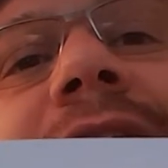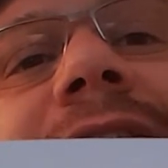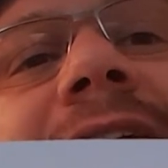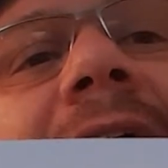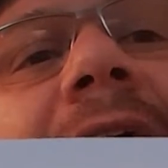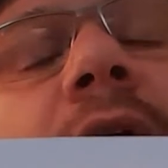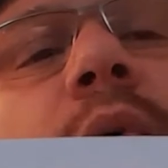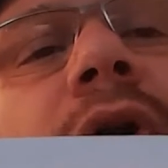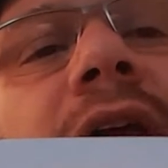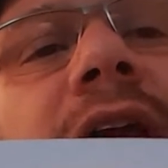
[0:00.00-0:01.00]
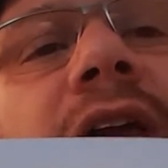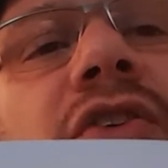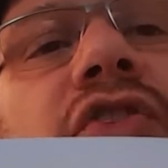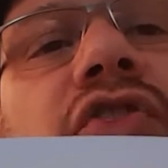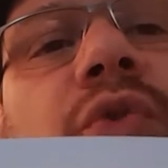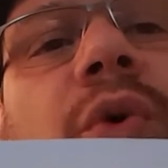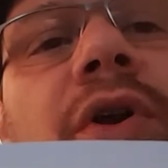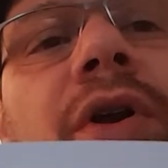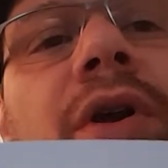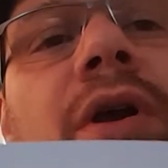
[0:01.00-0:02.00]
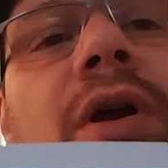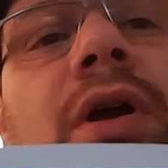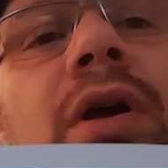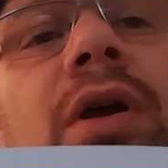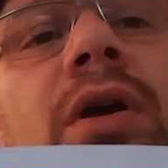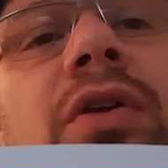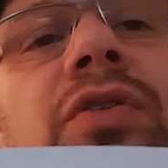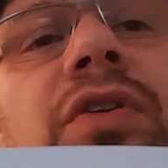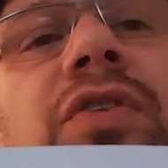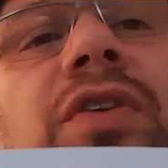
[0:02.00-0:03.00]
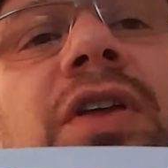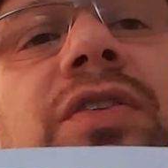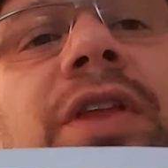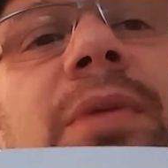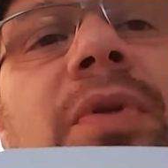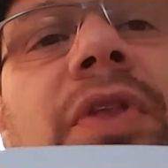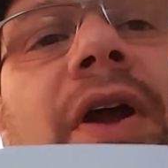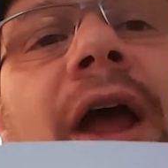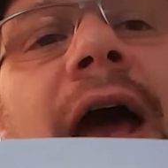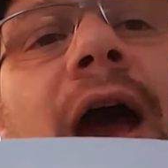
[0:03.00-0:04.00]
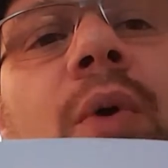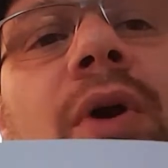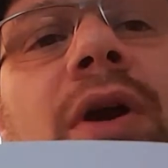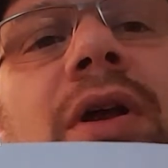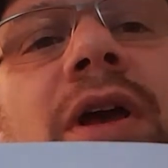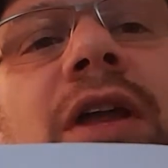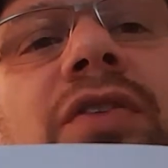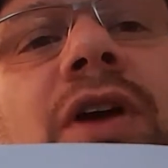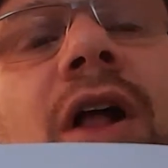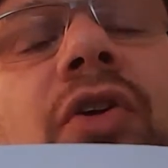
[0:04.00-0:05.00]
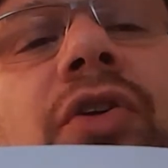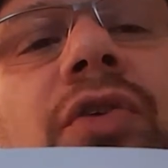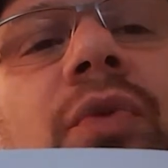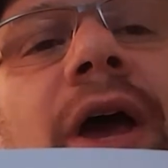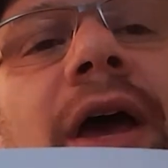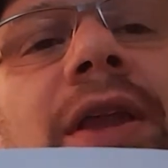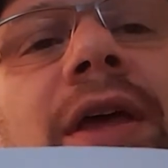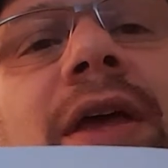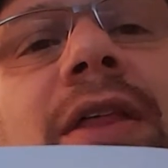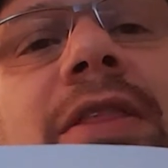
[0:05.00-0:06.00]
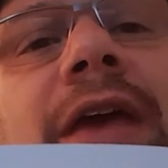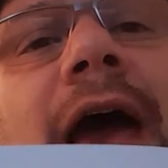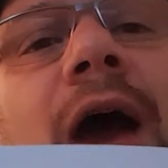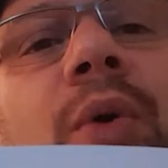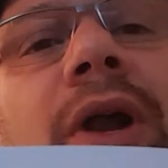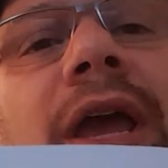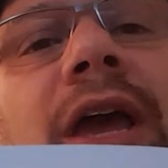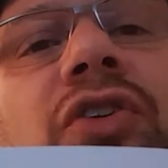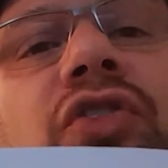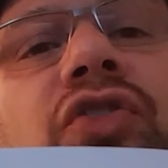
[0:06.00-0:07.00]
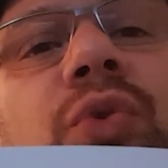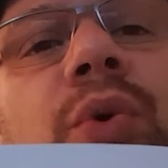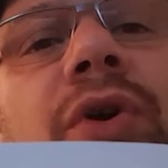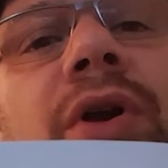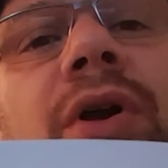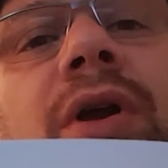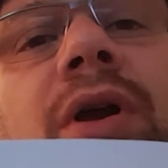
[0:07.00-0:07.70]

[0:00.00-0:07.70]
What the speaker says: the hour hand is shorter. So you see it's labeled there, hour, and it's colored in red. The hour hand is shorter.